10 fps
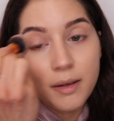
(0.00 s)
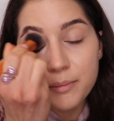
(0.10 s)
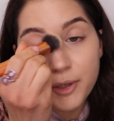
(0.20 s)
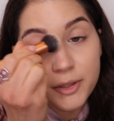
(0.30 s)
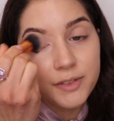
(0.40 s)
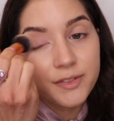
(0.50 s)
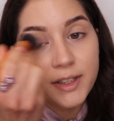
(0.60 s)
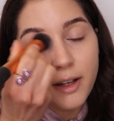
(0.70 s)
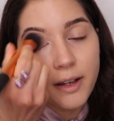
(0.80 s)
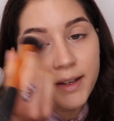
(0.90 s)
part of
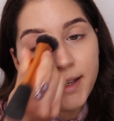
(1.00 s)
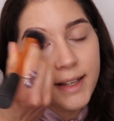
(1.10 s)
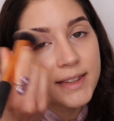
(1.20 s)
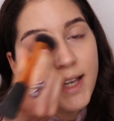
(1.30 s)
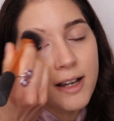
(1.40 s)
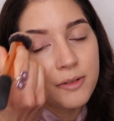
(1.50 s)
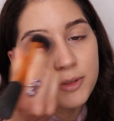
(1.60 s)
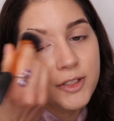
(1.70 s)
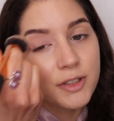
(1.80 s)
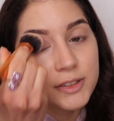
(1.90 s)
the eye, and that
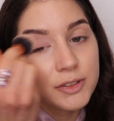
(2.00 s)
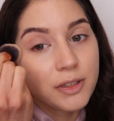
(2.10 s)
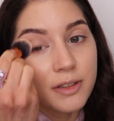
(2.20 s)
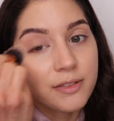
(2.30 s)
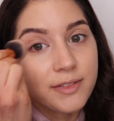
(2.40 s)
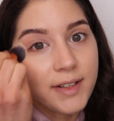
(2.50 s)
will just serve